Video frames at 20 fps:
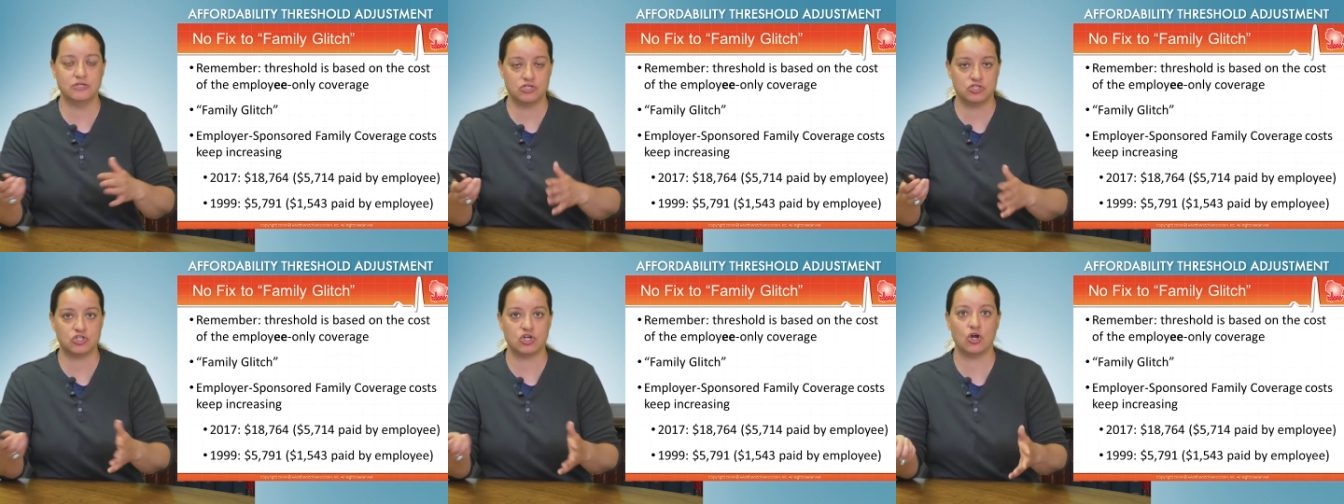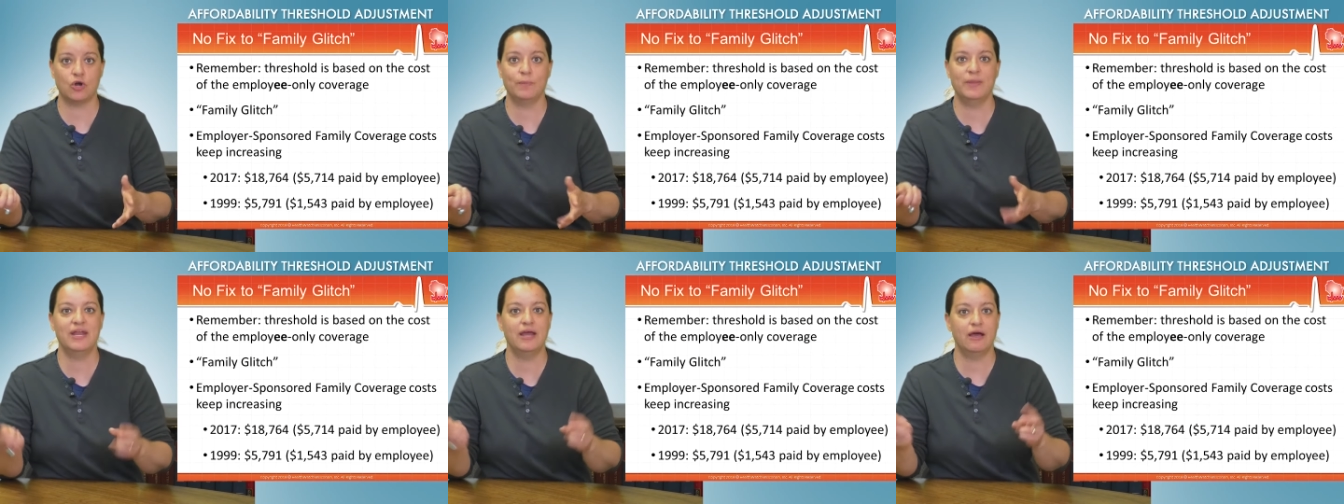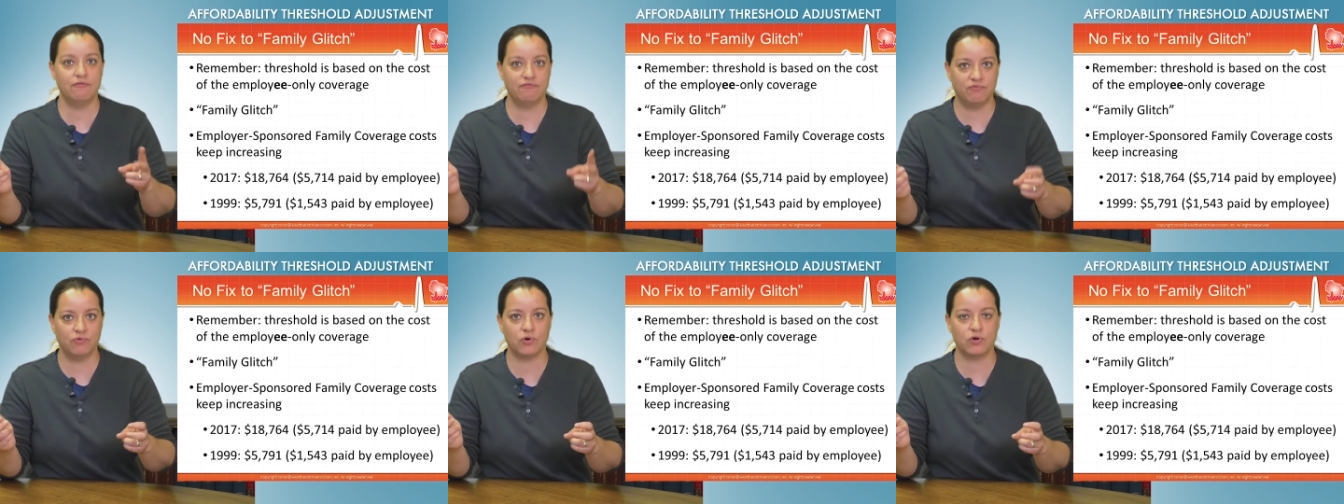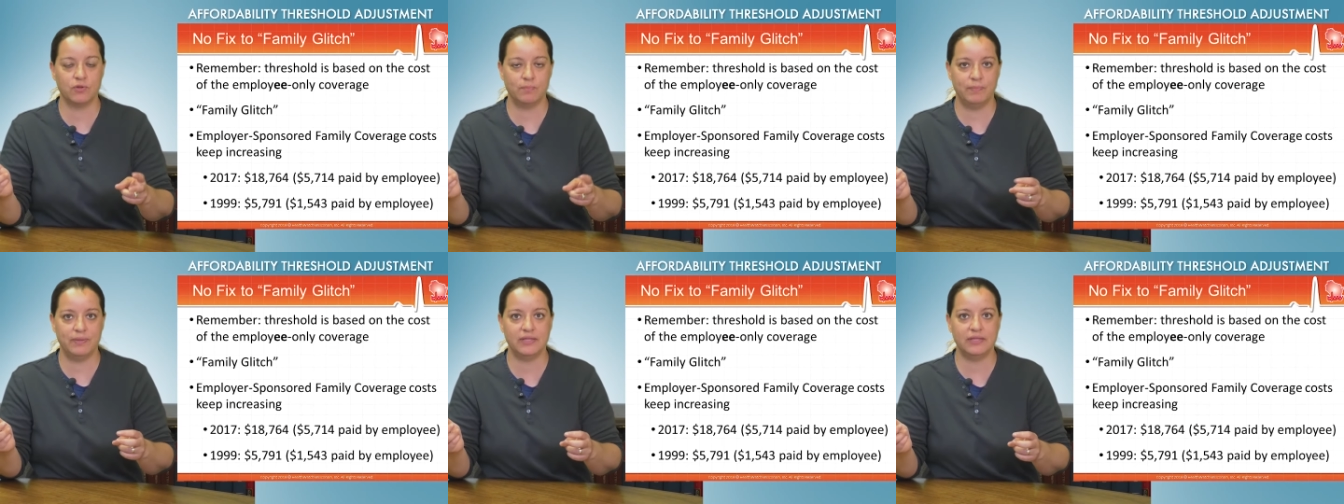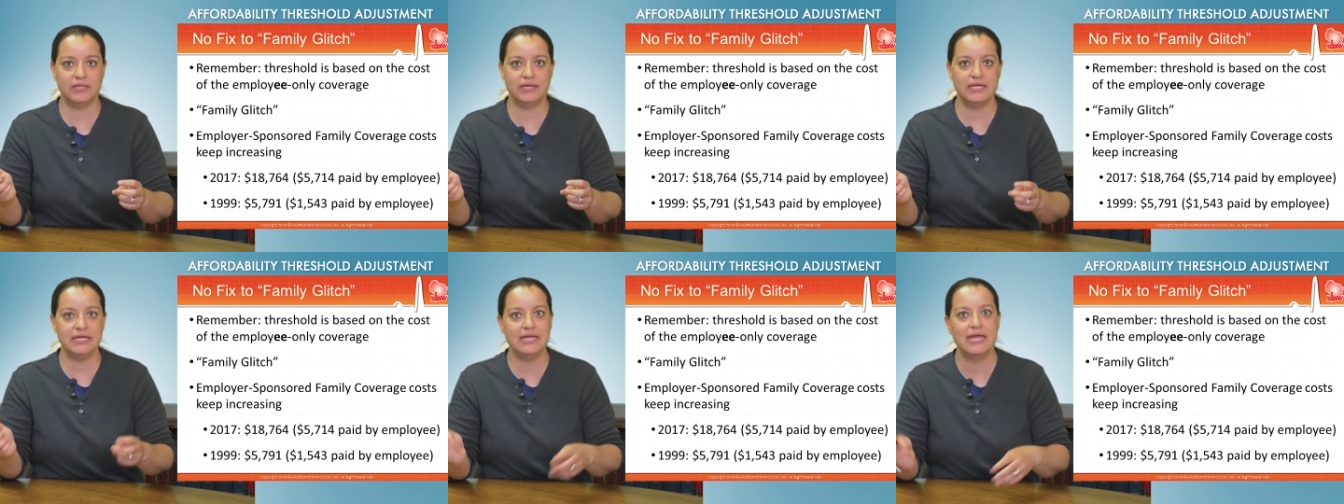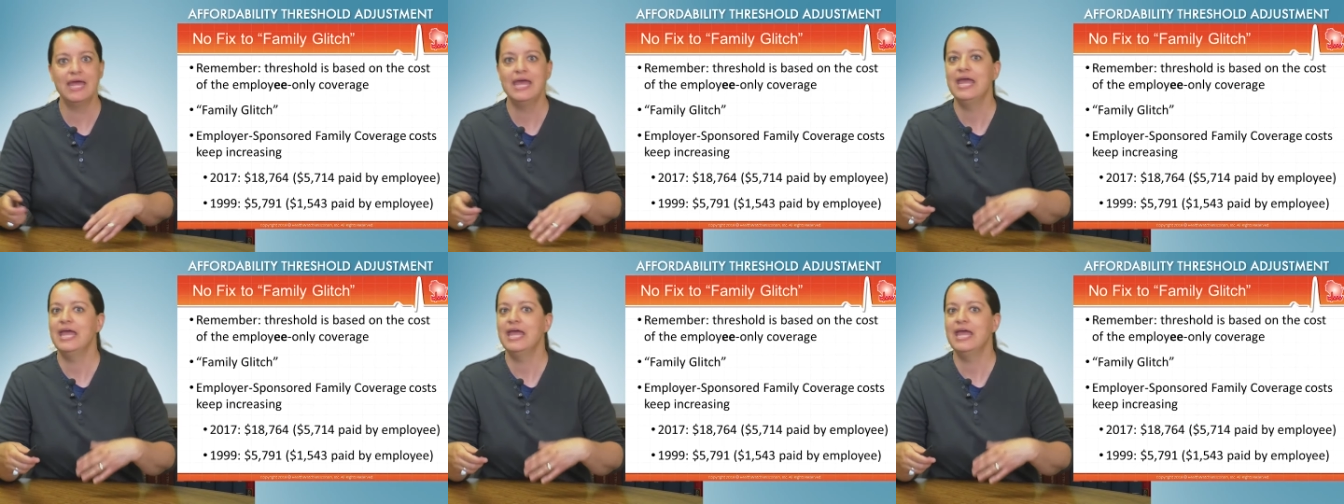determine affordability